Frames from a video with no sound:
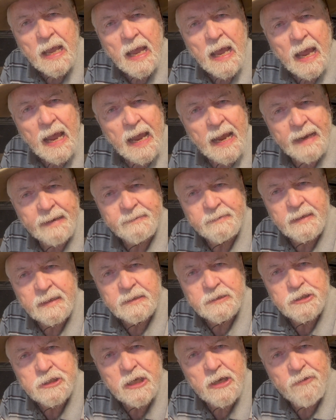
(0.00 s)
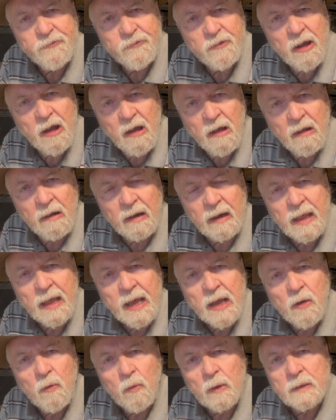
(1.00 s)
And Chief Gall
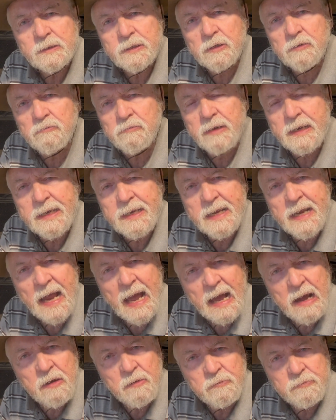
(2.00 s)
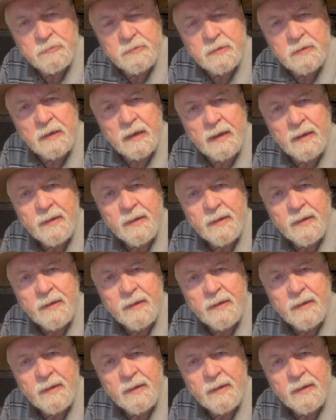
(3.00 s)
was a renowned